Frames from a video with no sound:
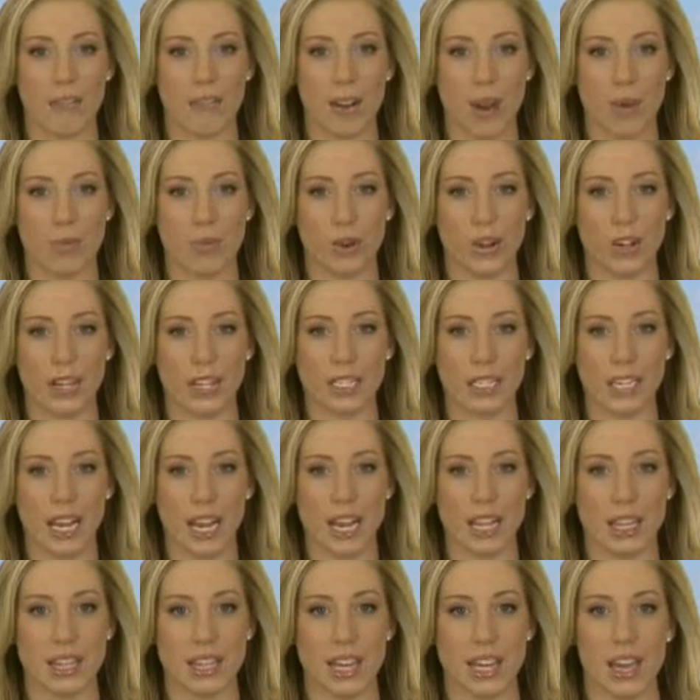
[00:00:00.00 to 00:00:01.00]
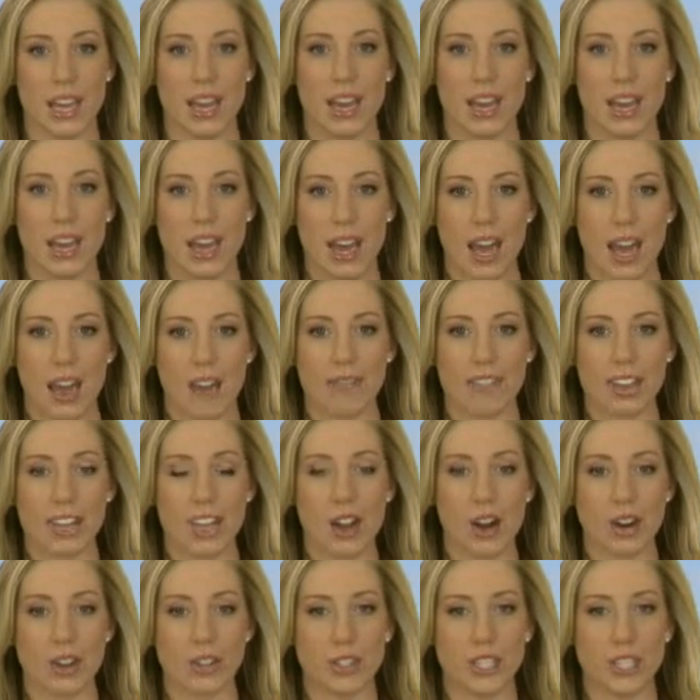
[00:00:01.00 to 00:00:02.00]
February 10th,
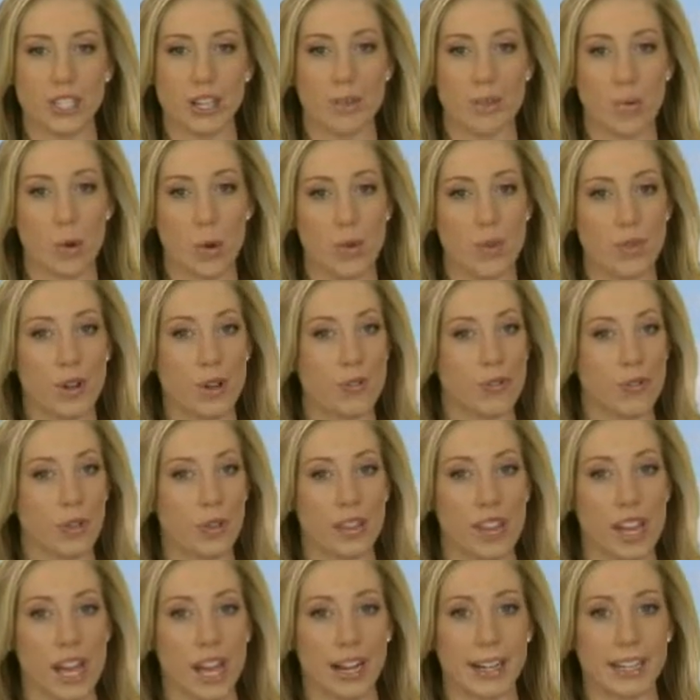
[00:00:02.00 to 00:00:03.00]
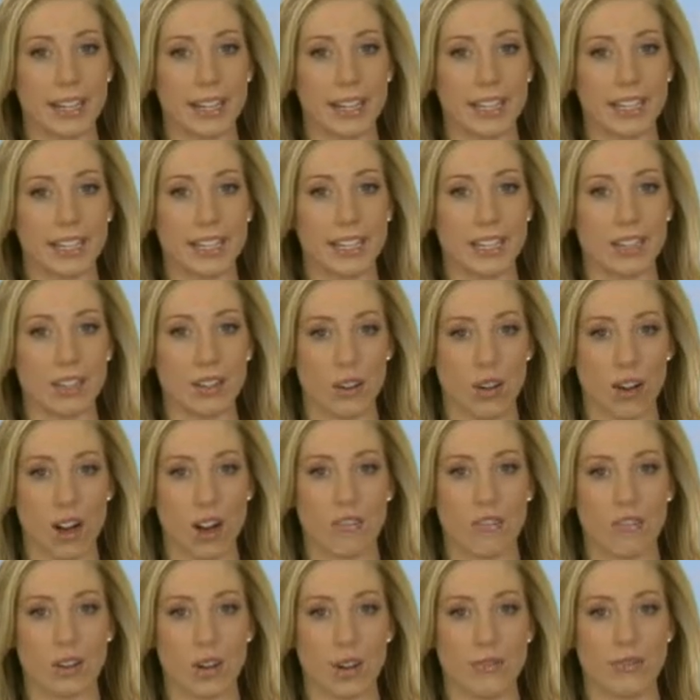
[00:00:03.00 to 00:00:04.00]
FERC approval for the Icahn tender
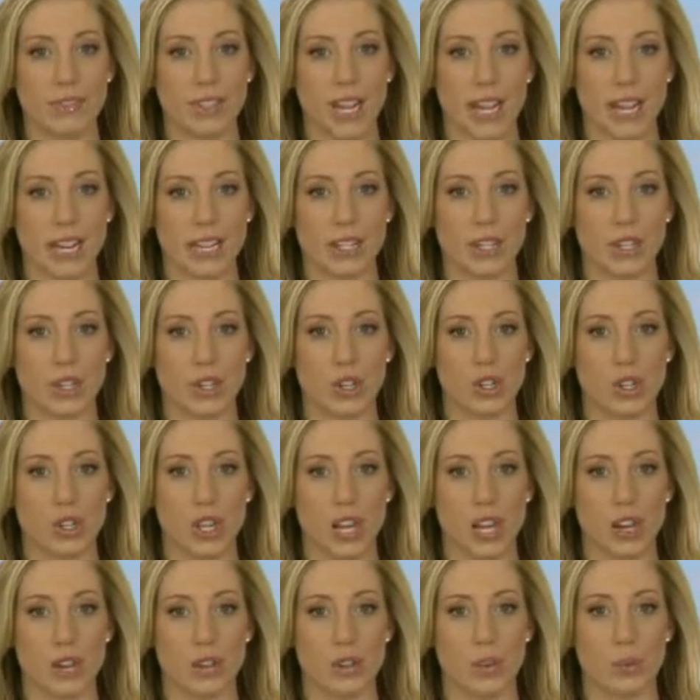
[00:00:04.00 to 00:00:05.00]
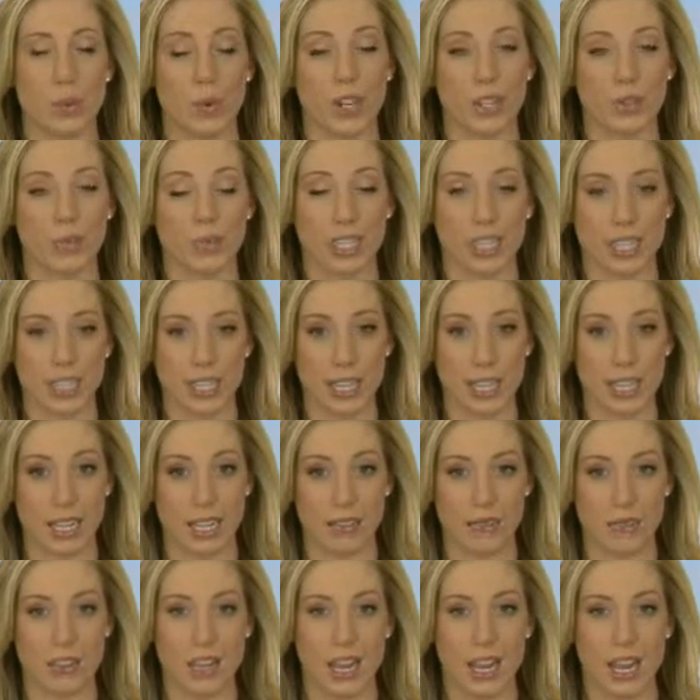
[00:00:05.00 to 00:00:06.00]
offer of Dynergy shares was
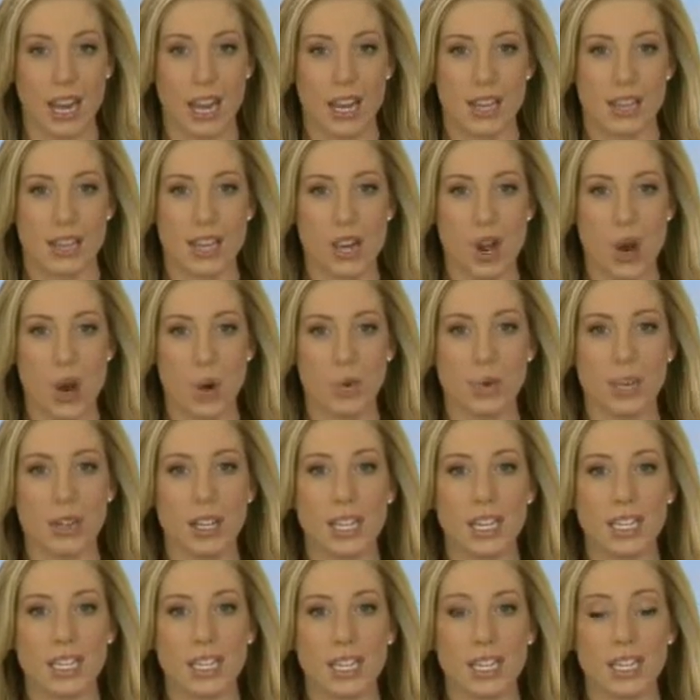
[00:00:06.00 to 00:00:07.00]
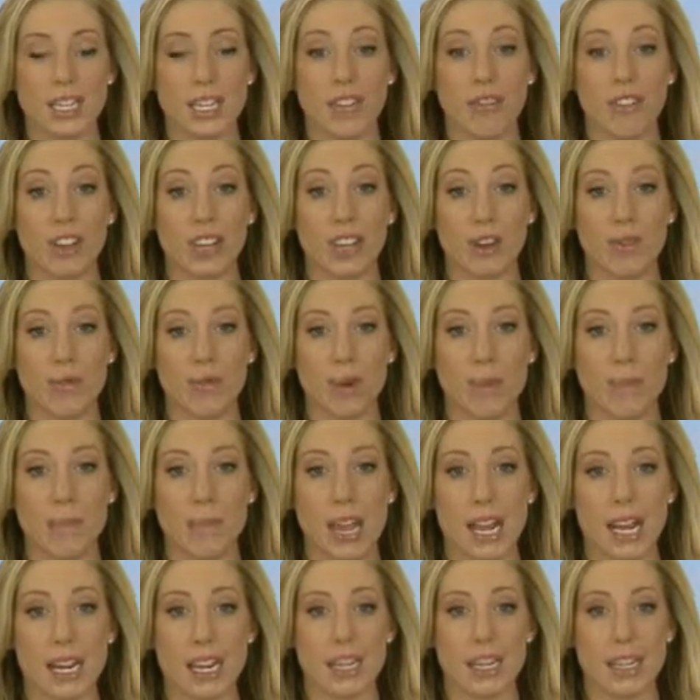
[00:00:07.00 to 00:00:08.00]
received. The only significant
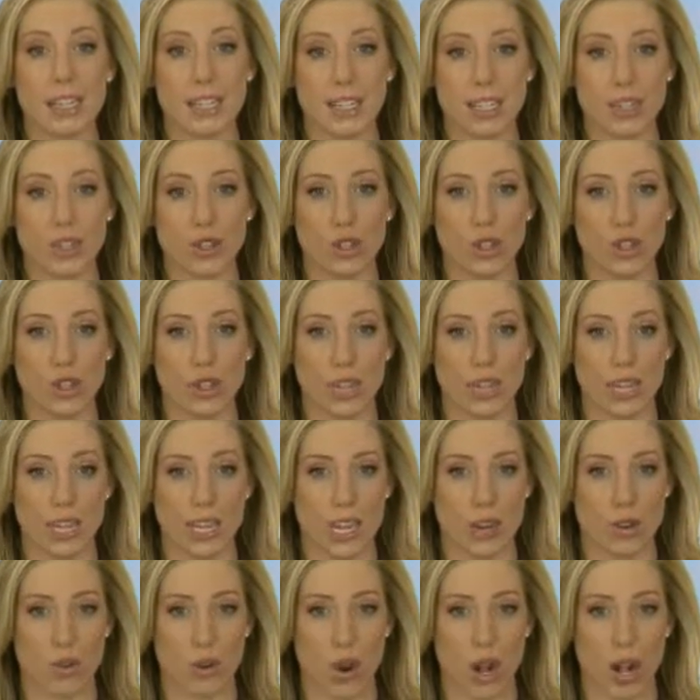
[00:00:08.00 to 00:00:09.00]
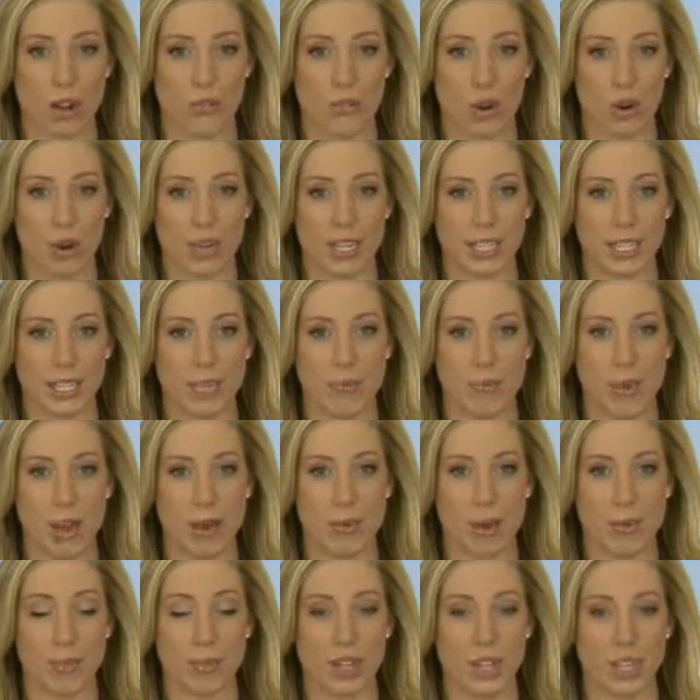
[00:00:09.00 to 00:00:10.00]
remaining condition to the tender offer is the
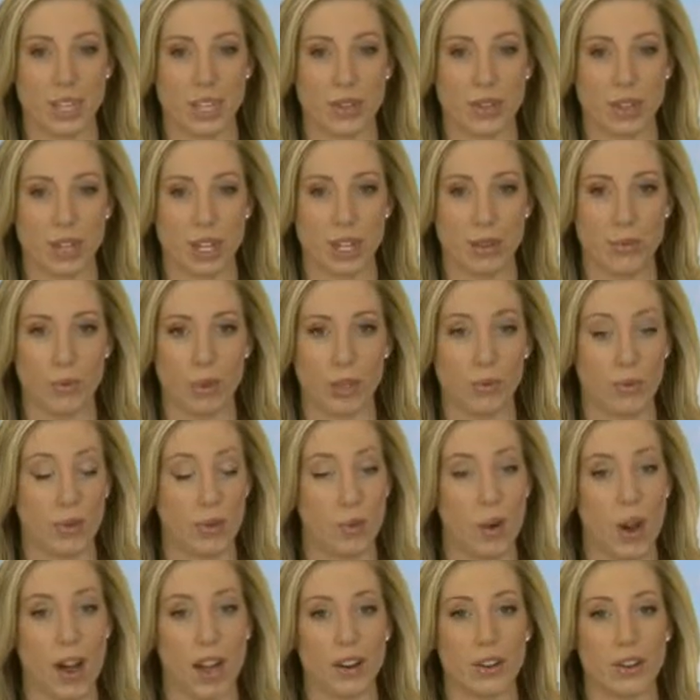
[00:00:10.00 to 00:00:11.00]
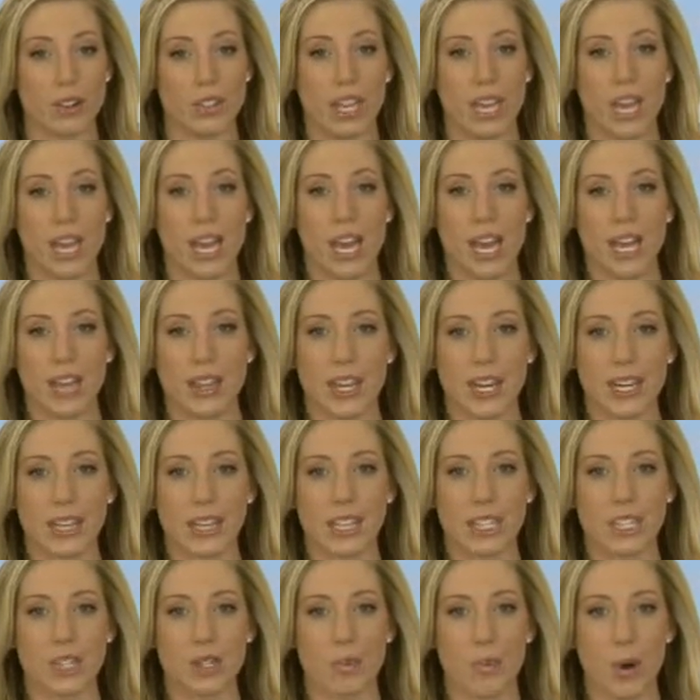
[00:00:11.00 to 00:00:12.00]
minimum condition, which requires that at
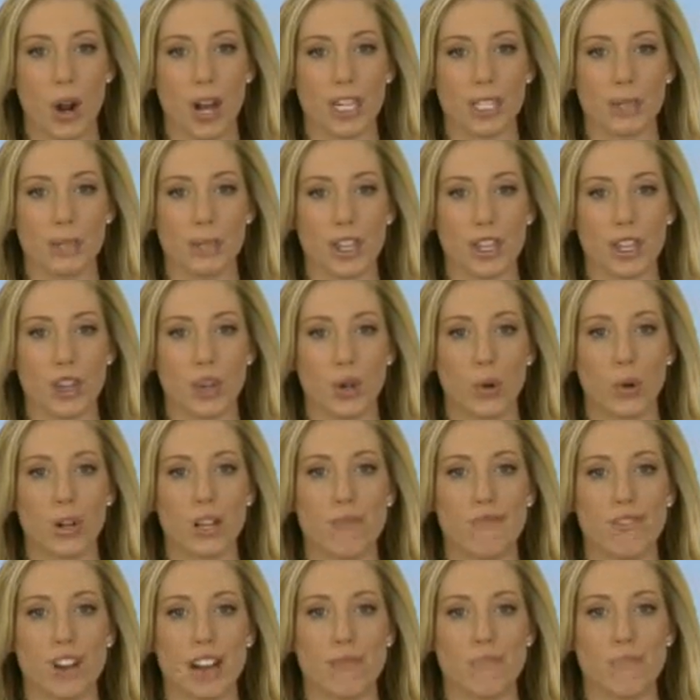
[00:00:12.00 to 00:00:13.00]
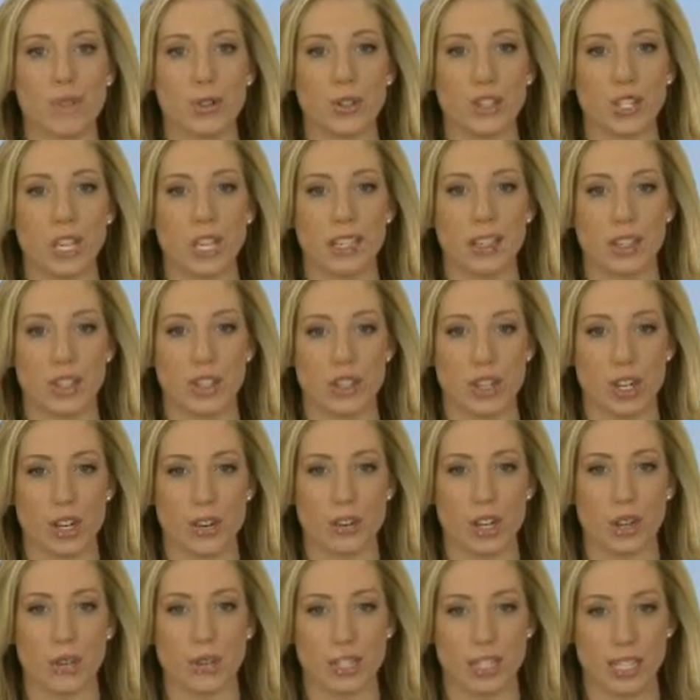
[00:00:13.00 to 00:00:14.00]
least approximately 35% of the
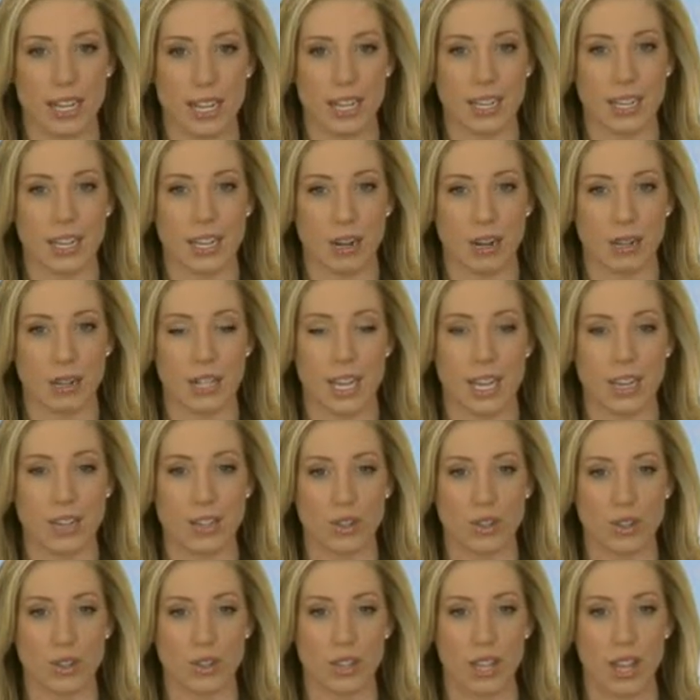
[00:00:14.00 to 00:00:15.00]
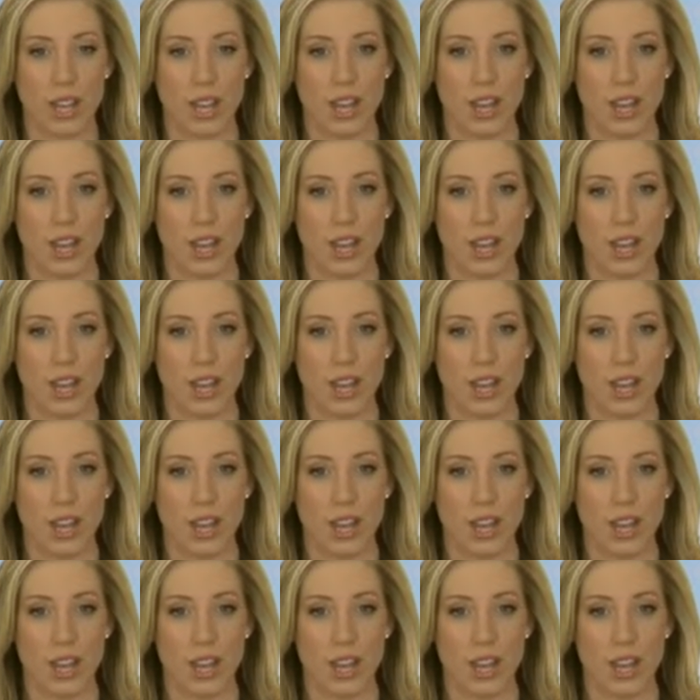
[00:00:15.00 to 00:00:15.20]
shares outstanding are tendered.